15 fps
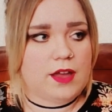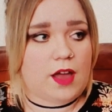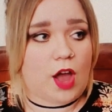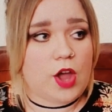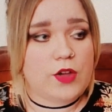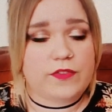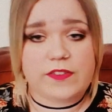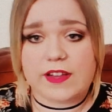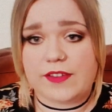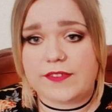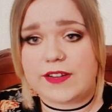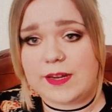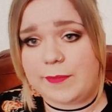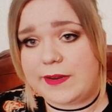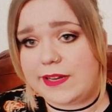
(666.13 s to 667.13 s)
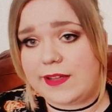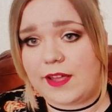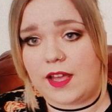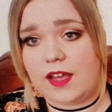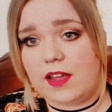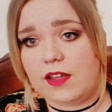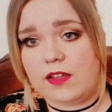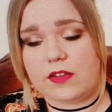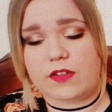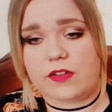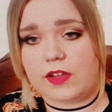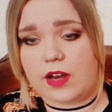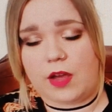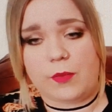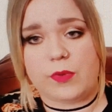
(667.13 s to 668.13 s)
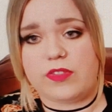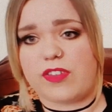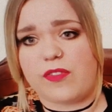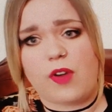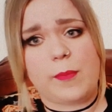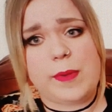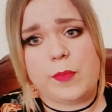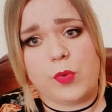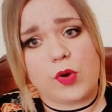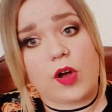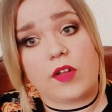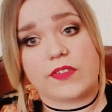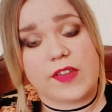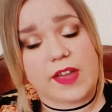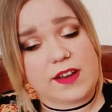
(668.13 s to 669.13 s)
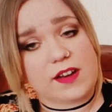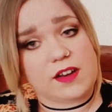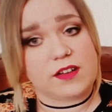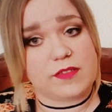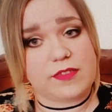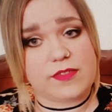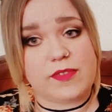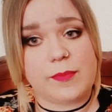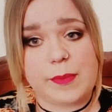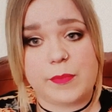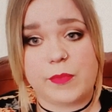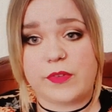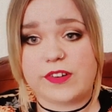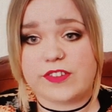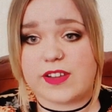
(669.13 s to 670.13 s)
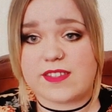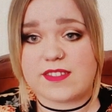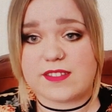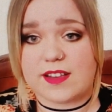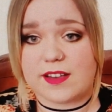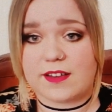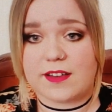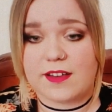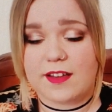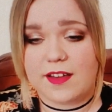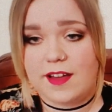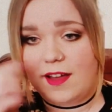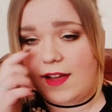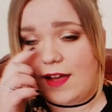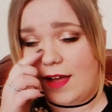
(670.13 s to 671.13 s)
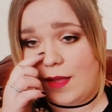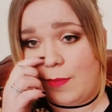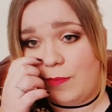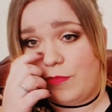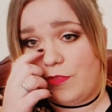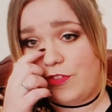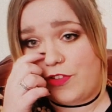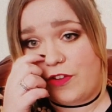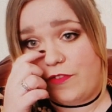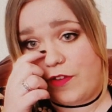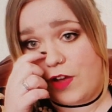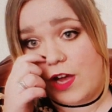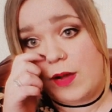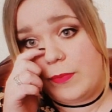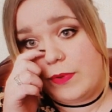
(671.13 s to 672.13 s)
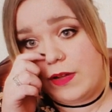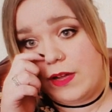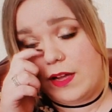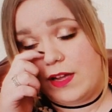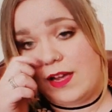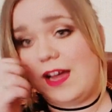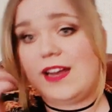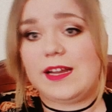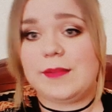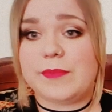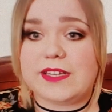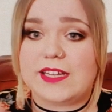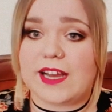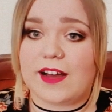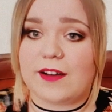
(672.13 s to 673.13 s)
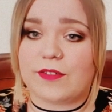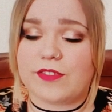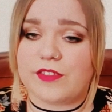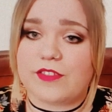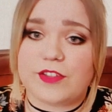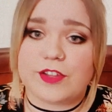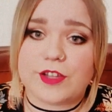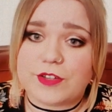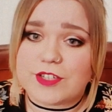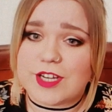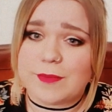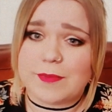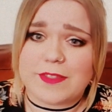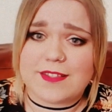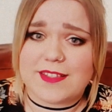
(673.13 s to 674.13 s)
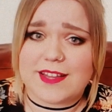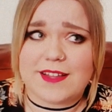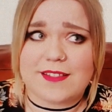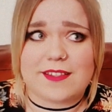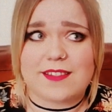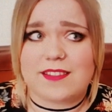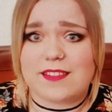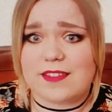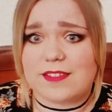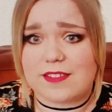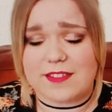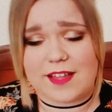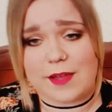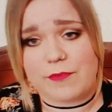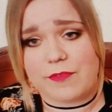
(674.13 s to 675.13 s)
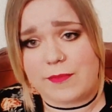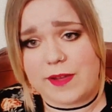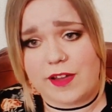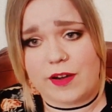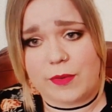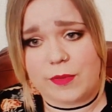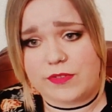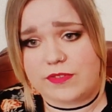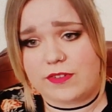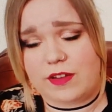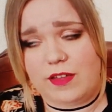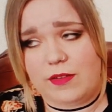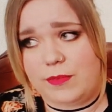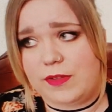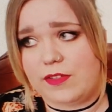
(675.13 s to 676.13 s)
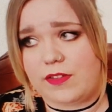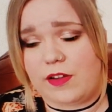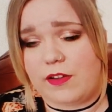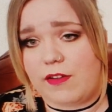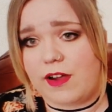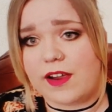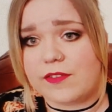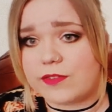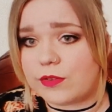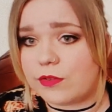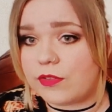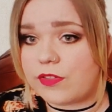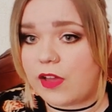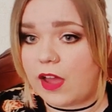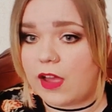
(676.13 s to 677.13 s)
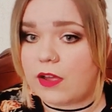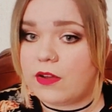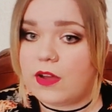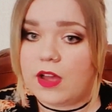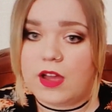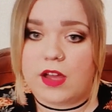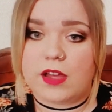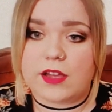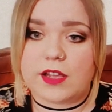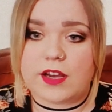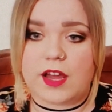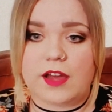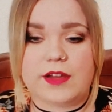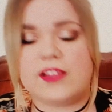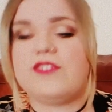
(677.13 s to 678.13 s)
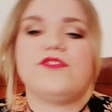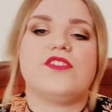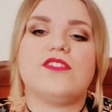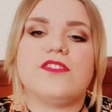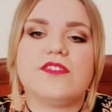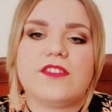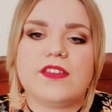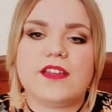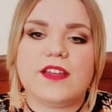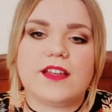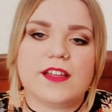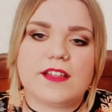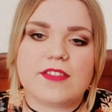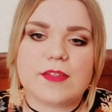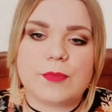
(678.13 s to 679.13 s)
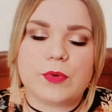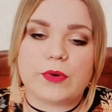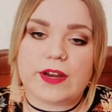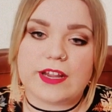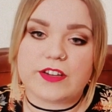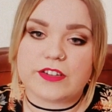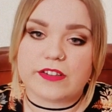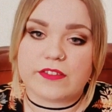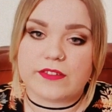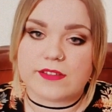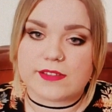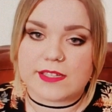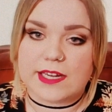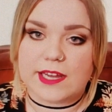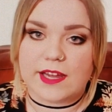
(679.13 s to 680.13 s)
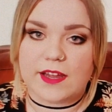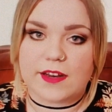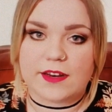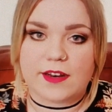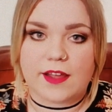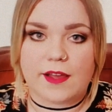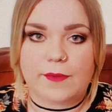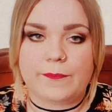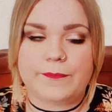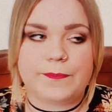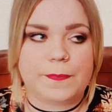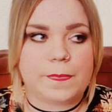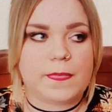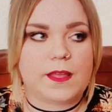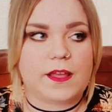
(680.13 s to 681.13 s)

hopefully if anybody once I've got a bit more content and a bit more interesting stuff up, anybody else that's a YouTuber that sees this and does the same for me, I would be so grateful. So it's supporting each other, isn't it? And